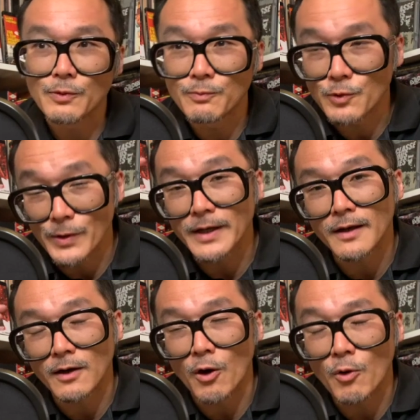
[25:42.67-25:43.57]
creating
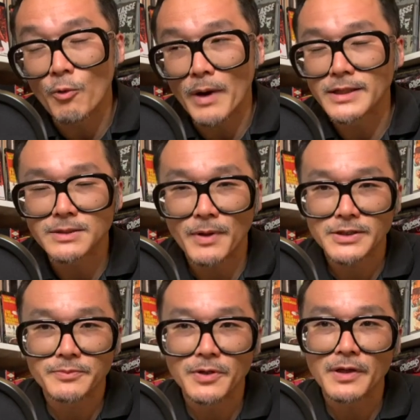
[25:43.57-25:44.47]
in our own minds the
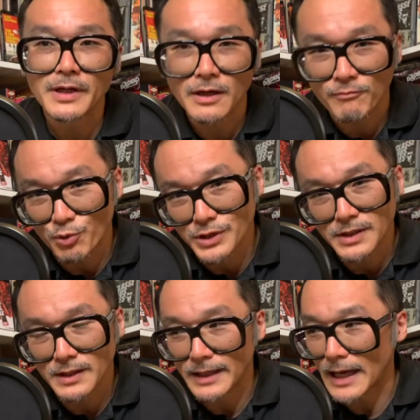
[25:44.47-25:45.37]
possibility of bridging
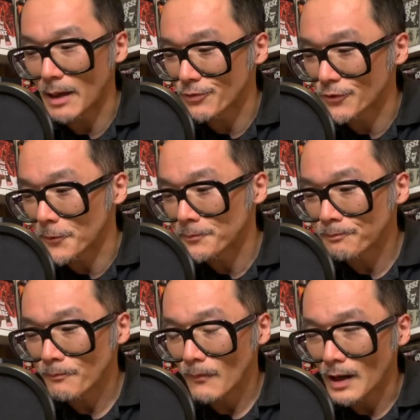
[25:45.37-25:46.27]
the gap. So
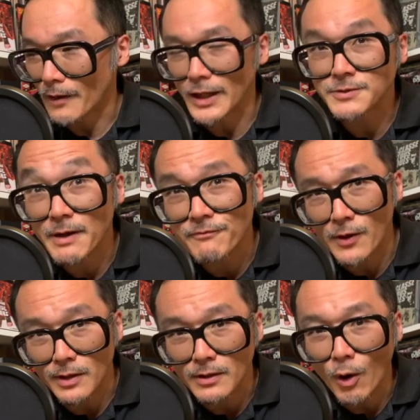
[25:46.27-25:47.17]
that's my
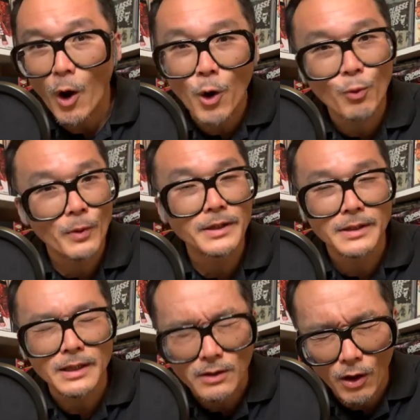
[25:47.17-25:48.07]
very
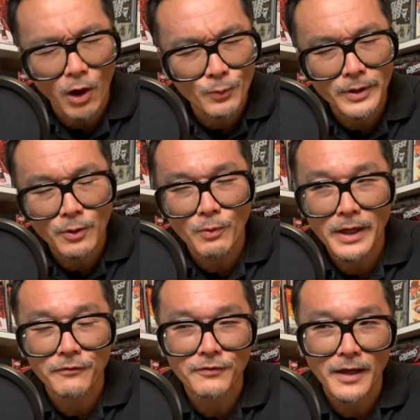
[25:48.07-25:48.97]
long-winded way
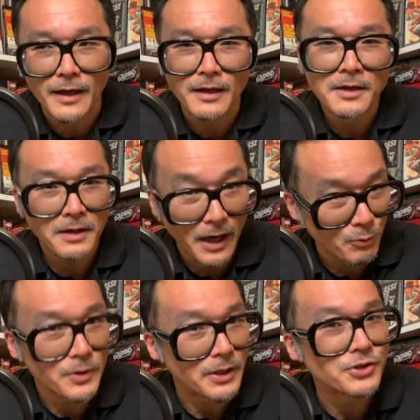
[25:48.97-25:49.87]
of saying I
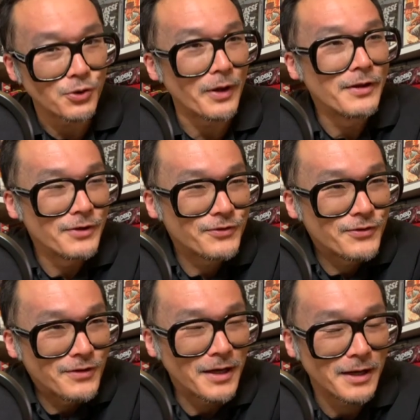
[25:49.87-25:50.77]
really enjoy this
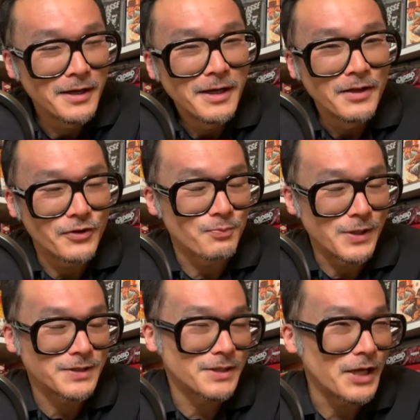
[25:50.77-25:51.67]

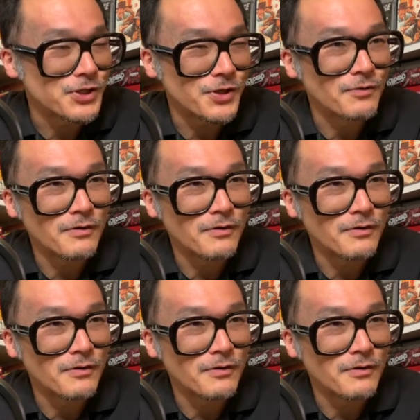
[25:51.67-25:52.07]
presentation